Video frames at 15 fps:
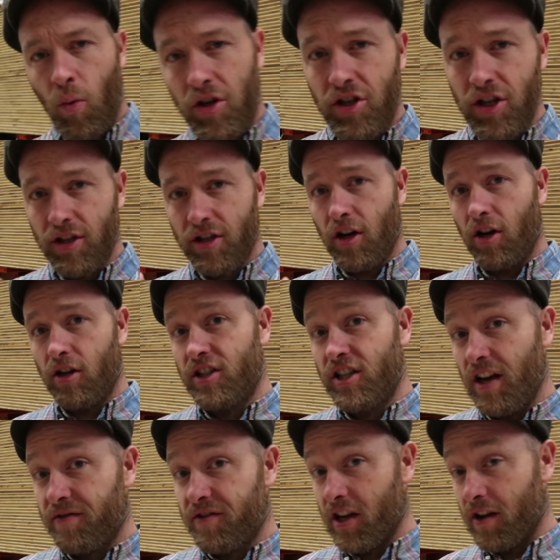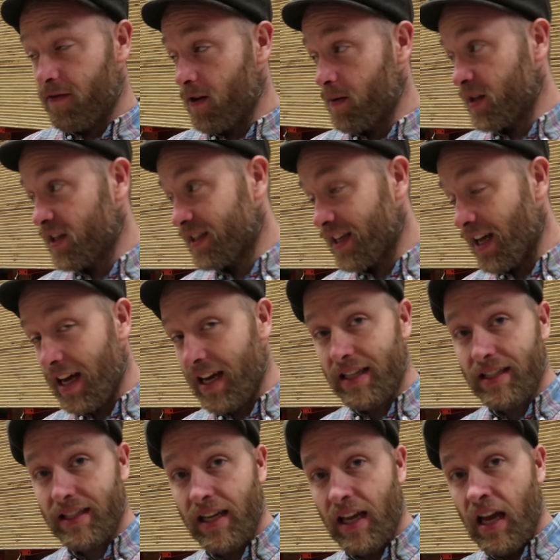We just called Jeff to confirm the size,
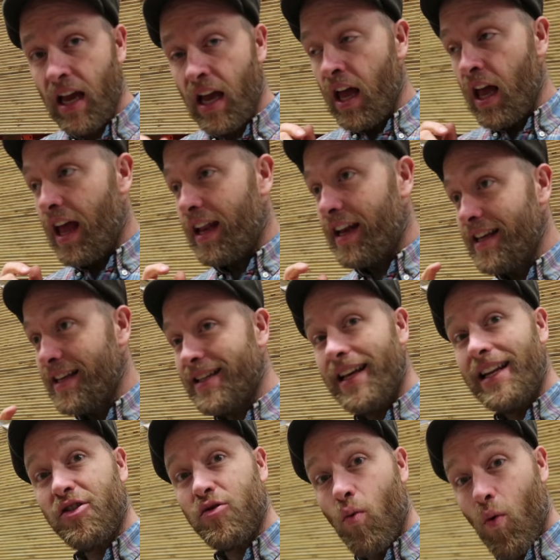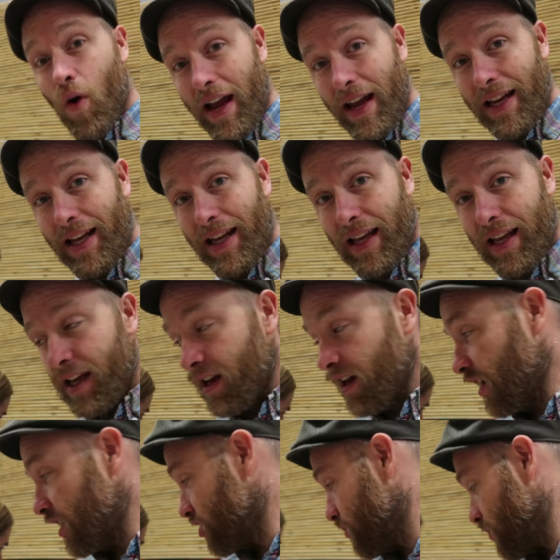and he said it's raining in Hot